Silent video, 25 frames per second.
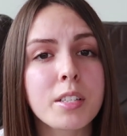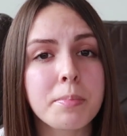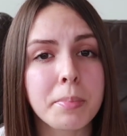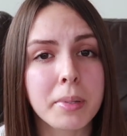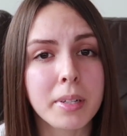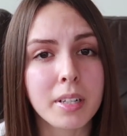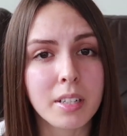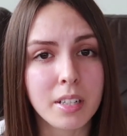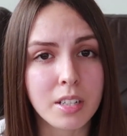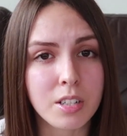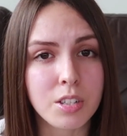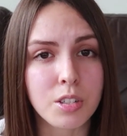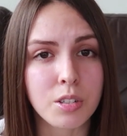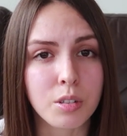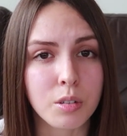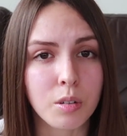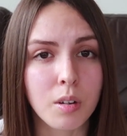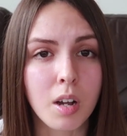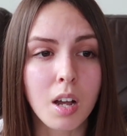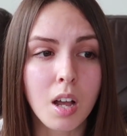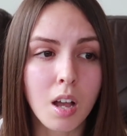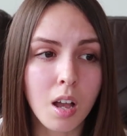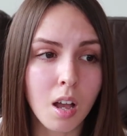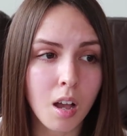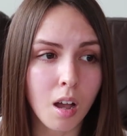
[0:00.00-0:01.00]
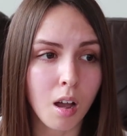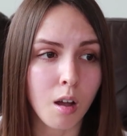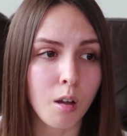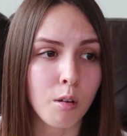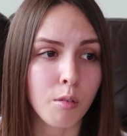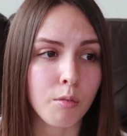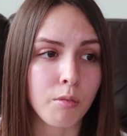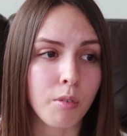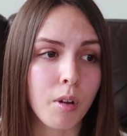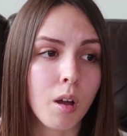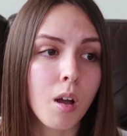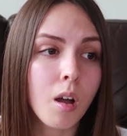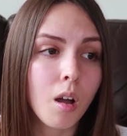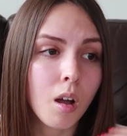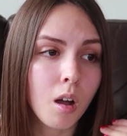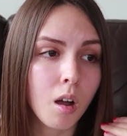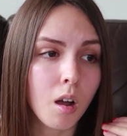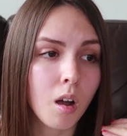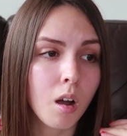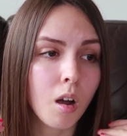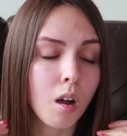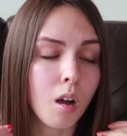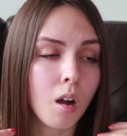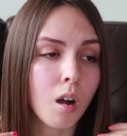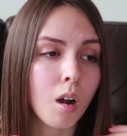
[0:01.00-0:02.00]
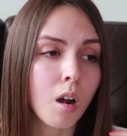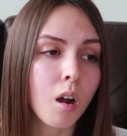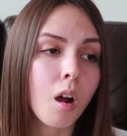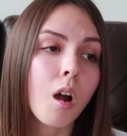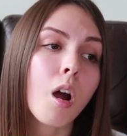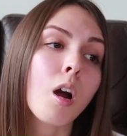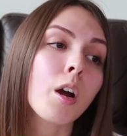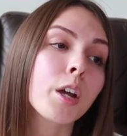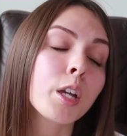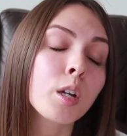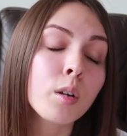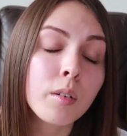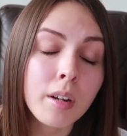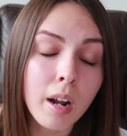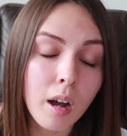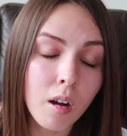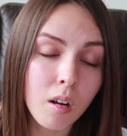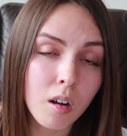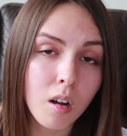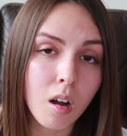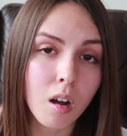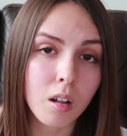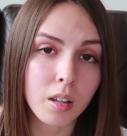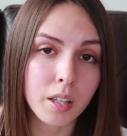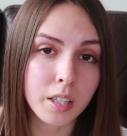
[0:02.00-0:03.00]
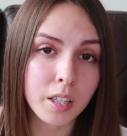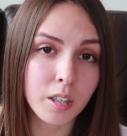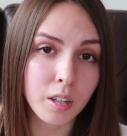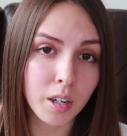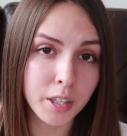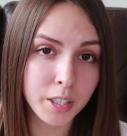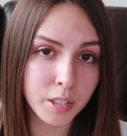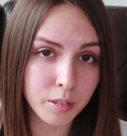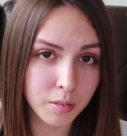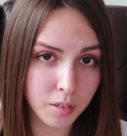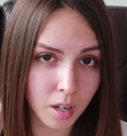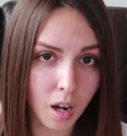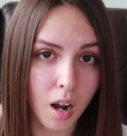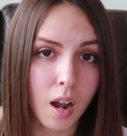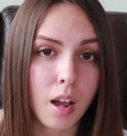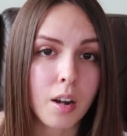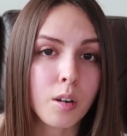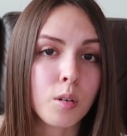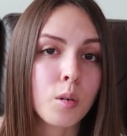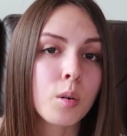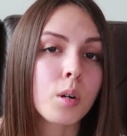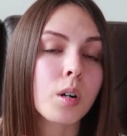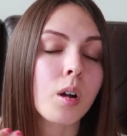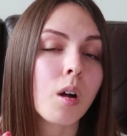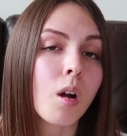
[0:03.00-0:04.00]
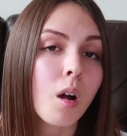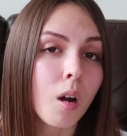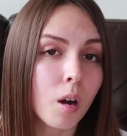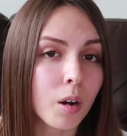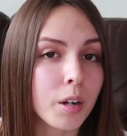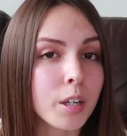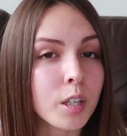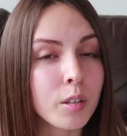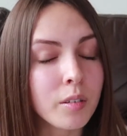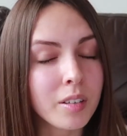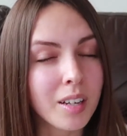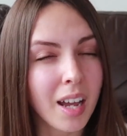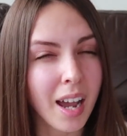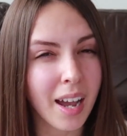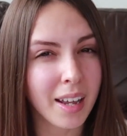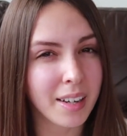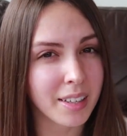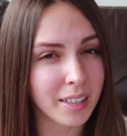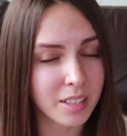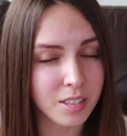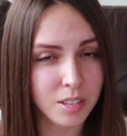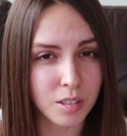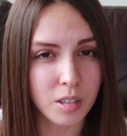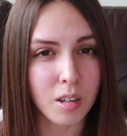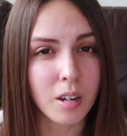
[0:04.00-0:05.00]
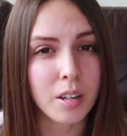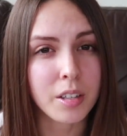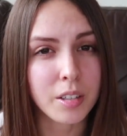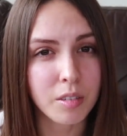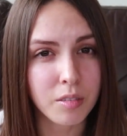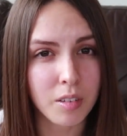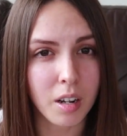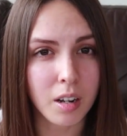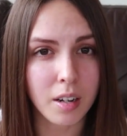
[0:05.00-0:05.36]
been an issue of, are you an alcoholic or are you not? Or are you an addict or are you